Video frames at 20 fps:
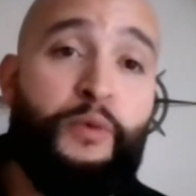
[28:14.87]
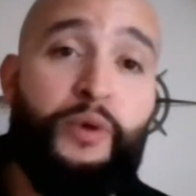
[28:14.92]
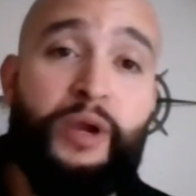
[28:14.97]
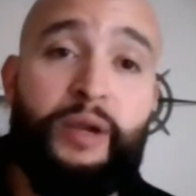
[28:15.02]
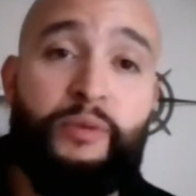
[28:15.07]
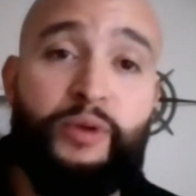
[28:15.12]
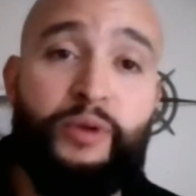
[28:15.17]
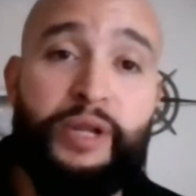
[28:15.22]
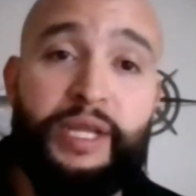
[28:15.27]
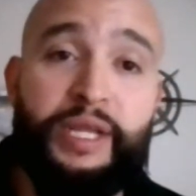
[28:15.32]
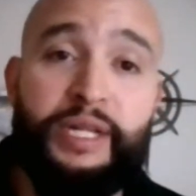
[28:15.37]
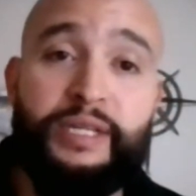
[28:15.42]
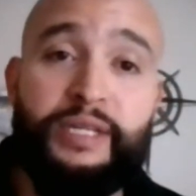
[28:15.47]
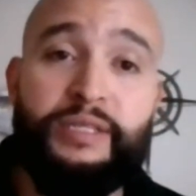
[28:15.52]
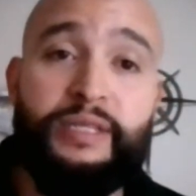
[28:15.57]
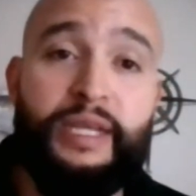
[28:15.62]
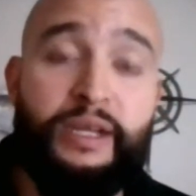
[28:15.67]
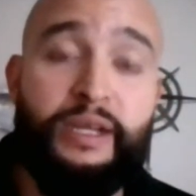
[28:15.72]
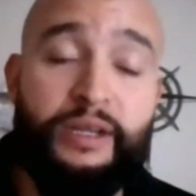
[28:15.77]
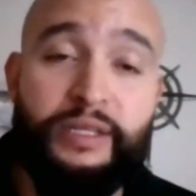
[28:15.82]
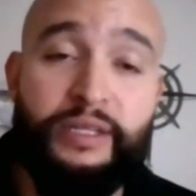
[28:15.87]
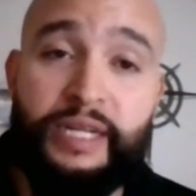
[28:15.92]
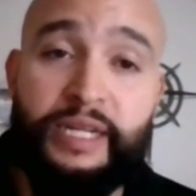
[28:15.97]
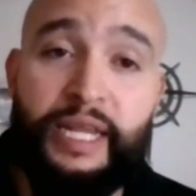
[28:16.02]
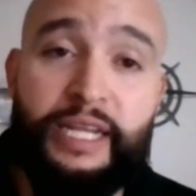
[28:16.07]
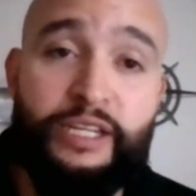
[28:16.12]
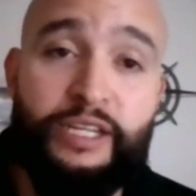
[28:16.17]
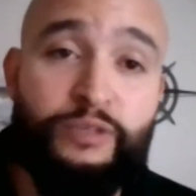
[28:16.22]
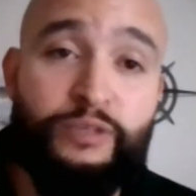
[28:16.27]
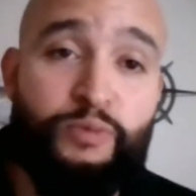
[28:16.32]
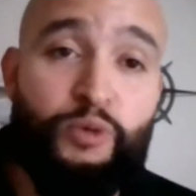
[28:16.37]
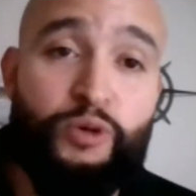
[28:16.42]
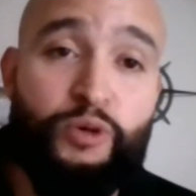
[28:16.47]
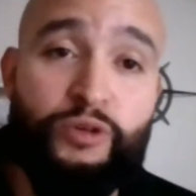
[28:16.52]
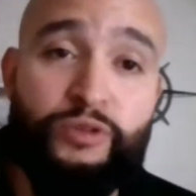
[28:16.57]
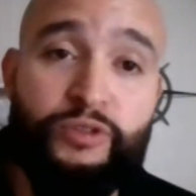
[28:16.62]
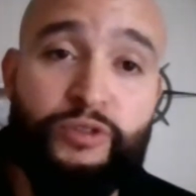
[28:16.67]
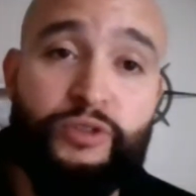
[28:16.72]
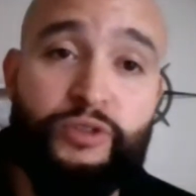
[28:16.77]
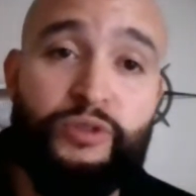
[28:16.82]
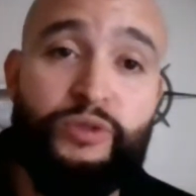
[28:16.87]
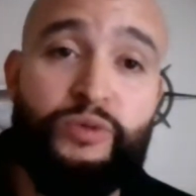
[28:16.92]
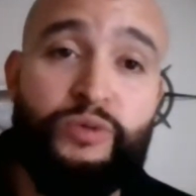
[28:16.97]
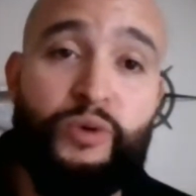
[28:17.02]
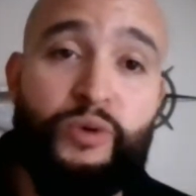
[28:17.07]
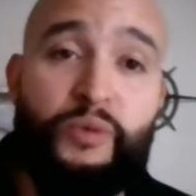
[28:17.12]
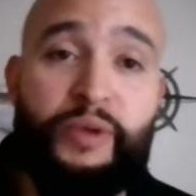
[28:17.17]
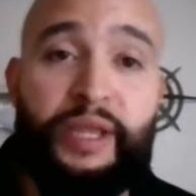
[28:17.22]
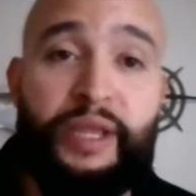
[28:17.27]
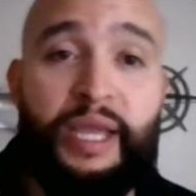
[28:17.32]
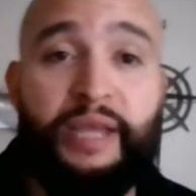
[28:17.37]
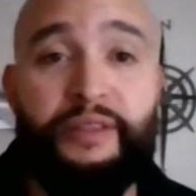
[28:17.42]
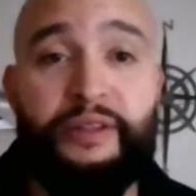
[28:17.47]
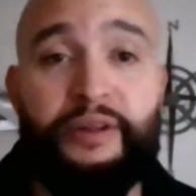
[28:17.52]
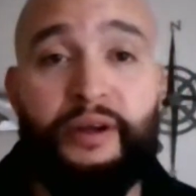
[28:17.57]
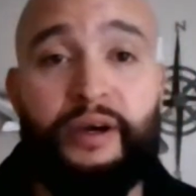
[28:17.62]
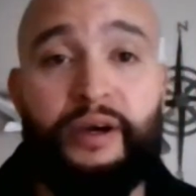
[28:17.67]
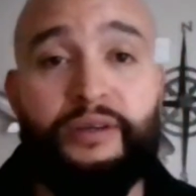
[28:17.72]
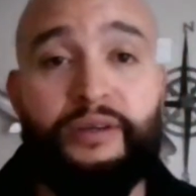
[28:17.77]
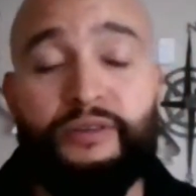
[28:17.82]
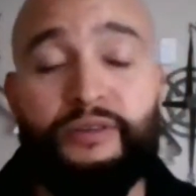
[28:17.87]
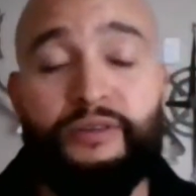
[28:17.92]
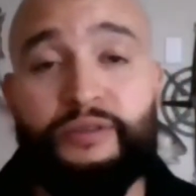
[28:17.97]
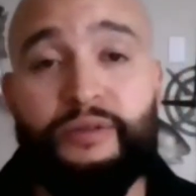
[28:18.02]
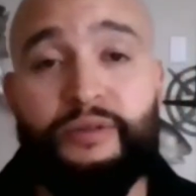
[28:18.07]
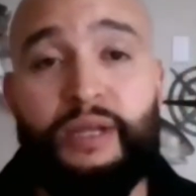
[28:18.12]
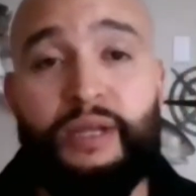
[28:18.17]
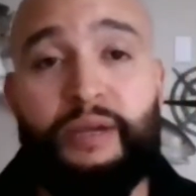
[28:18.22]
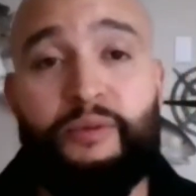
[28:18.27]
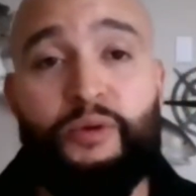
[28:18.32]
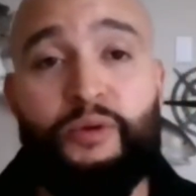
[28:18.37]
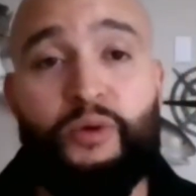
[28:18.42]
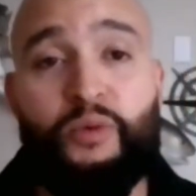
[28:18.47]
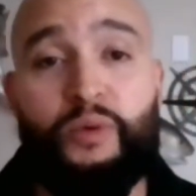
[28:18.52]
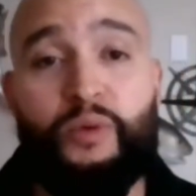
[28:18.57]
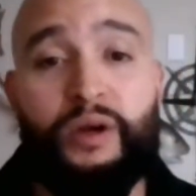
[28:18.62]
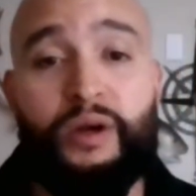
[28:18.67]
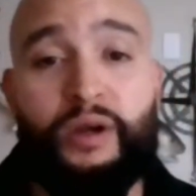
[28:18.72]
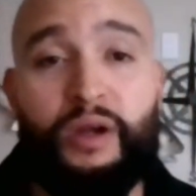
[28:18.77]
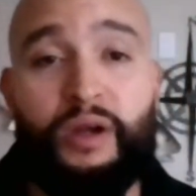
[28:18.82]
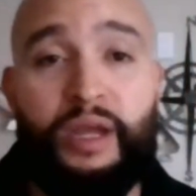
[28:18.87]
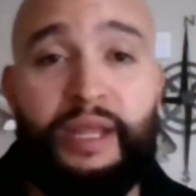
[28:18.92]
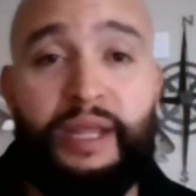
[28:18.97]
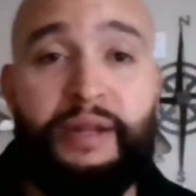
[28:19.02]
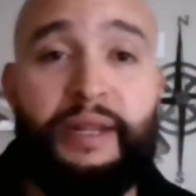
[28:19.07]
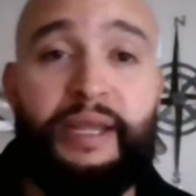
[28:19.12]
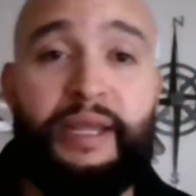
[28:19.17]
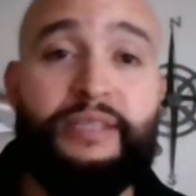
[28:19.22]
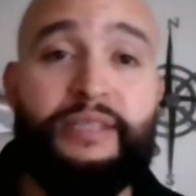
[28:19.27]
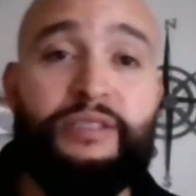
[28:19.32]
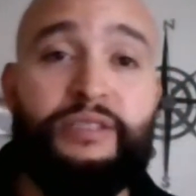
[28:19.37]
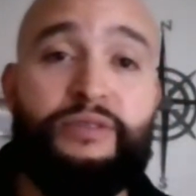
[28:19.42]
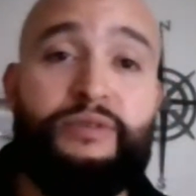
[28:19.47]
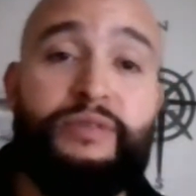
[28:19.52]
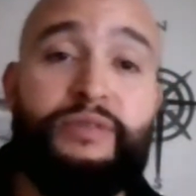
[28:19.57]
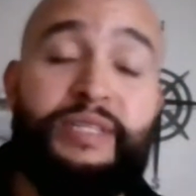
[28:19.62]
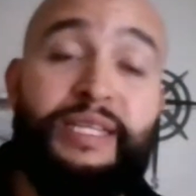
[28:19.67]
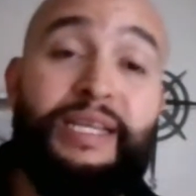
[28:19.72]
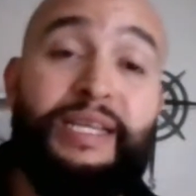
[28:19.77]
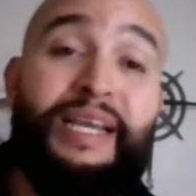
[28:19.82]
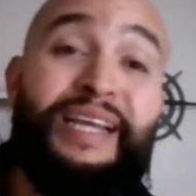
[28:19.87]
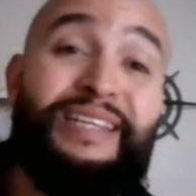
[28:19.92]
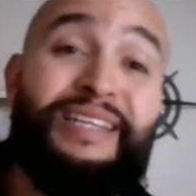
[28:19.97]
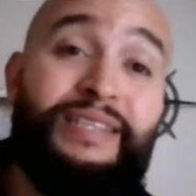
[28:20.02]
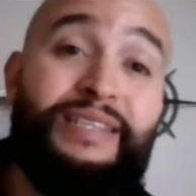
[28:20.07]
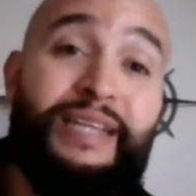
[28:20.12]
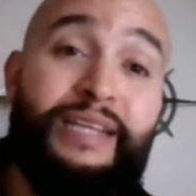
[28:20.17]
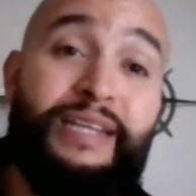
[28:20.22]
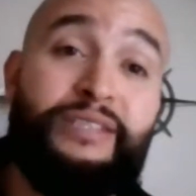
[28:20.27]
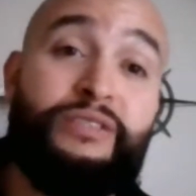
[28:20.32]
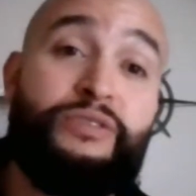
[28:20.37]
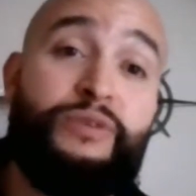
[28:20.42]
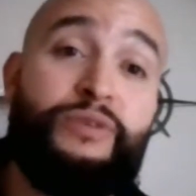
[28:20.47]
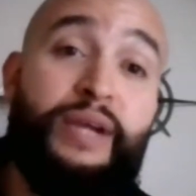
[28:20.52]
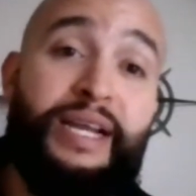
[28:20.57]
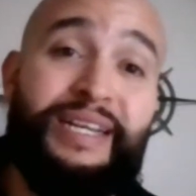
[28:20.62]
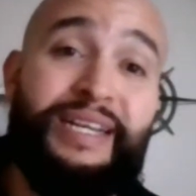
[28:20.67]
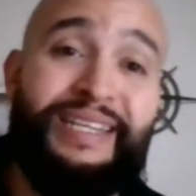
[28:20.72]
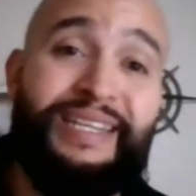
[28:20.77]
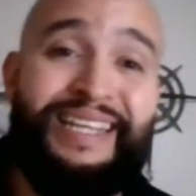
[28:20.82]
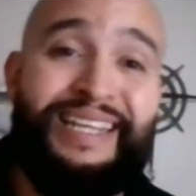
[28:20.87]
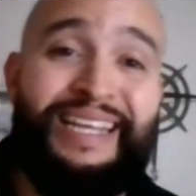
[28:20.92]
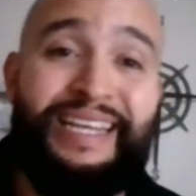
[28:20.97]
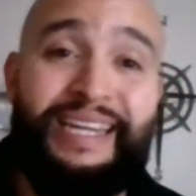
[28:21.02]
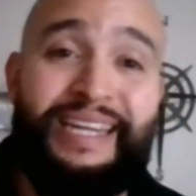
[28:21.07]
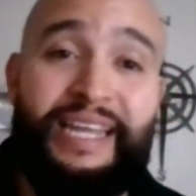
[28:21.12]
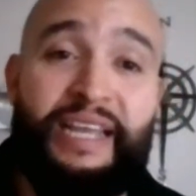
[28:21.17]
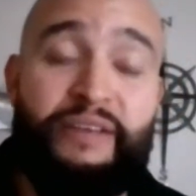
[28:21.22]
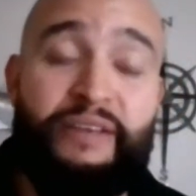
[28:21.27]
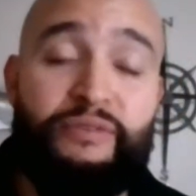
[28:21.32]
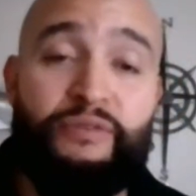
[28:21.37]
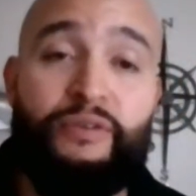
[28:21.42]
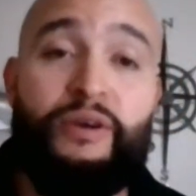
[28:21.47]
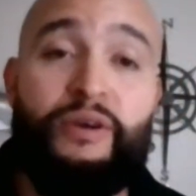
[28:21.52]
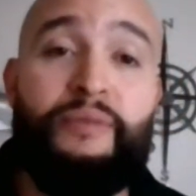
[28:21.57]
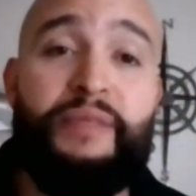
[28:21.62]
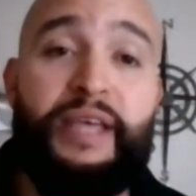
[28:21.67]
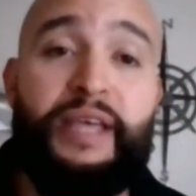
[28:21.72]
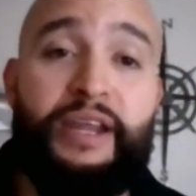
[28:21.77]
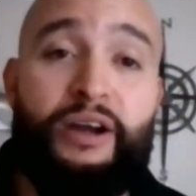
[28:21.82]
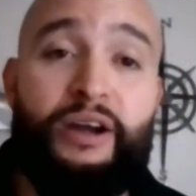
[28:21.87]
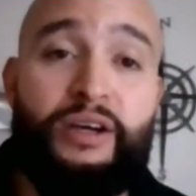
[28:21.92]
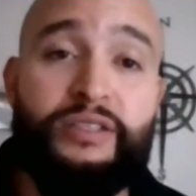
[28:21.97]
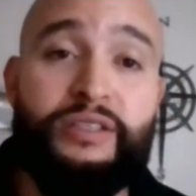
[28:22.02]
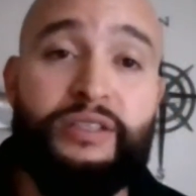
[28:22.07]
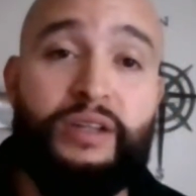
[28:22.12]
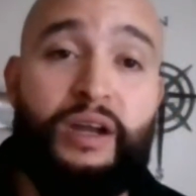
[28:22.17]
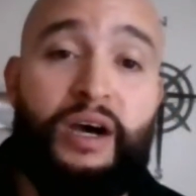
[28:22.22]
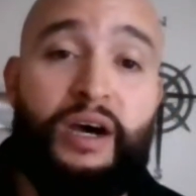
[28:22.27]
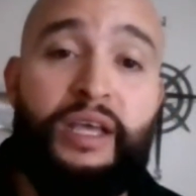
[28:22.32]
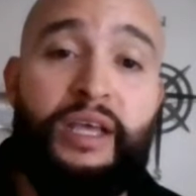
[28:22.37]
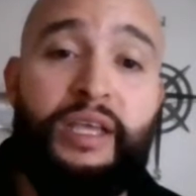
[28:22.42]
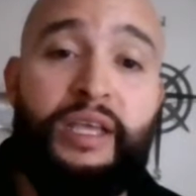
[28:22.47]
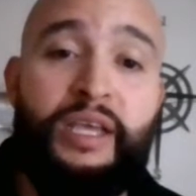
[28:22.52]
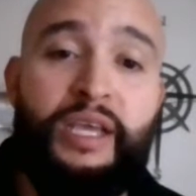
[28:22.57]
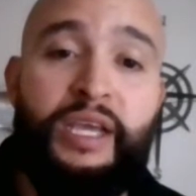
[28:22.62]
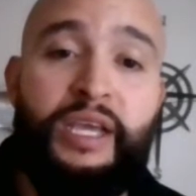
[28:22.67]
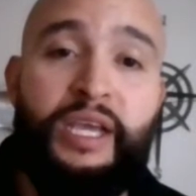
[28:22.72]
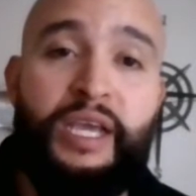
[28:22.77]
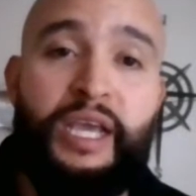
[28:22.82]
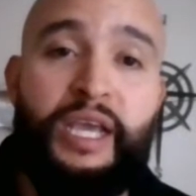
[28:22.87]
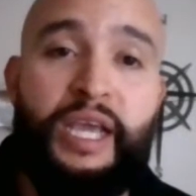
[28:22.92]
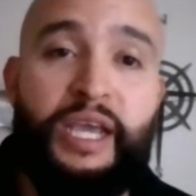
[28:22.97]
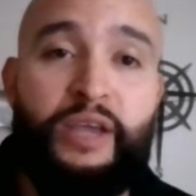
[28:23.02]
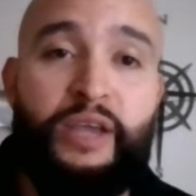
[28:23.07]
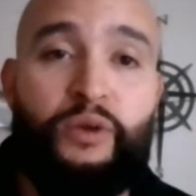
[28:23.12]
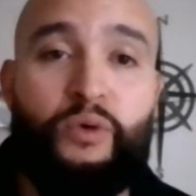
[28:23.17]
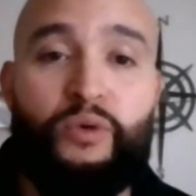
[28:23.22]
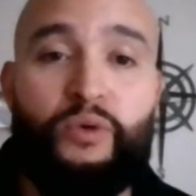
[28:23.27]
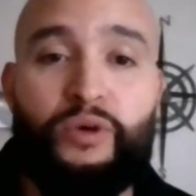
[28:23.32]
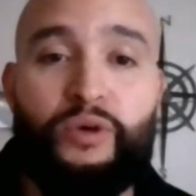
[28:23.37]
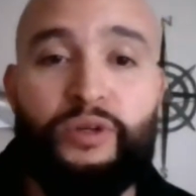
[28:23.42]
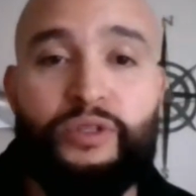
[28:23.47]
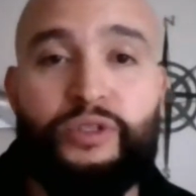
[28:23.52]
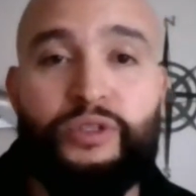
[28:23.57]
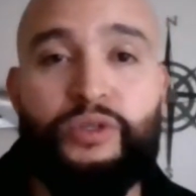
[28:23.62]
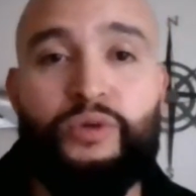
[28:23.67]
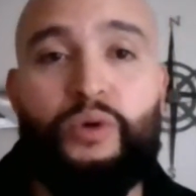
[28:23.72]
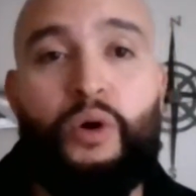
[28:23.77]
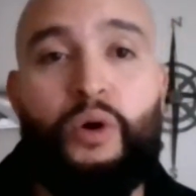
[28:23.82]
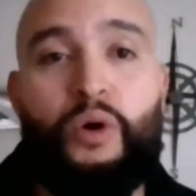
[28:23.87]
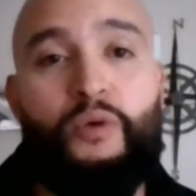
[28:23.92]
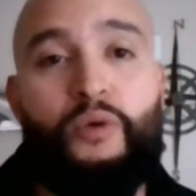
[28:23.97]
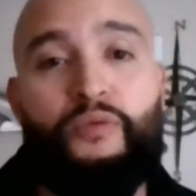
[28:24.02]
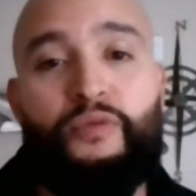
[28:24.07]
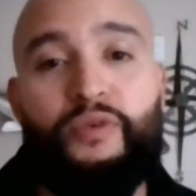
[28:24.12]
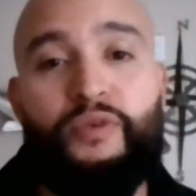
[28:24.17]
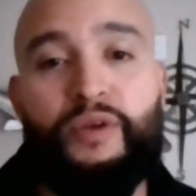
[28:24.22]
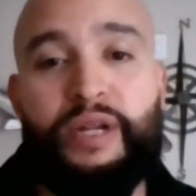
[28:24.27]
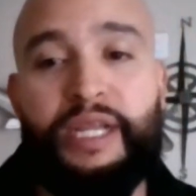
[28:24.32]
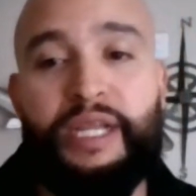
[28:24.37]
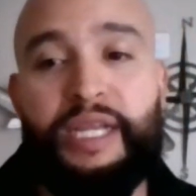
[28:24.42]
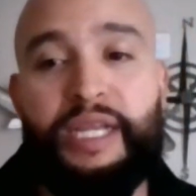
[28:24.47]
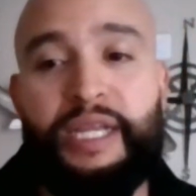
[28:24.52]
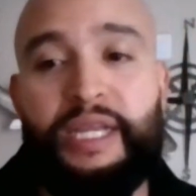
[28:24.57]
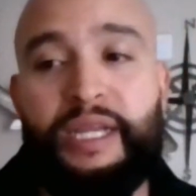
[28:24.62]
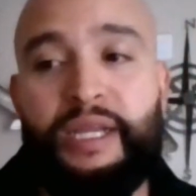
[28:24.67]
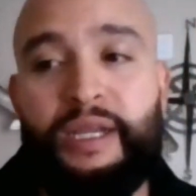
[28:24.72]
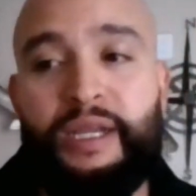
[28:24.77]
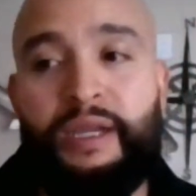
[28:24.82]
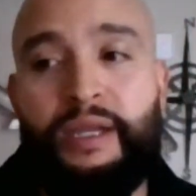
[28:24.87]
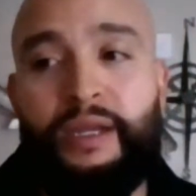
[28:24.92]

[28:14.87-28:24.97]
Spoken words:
We're able to get it at the Gladys Porter Zoo, where we had the doctors able to work and extract DNA from that ocelot in order to hopefully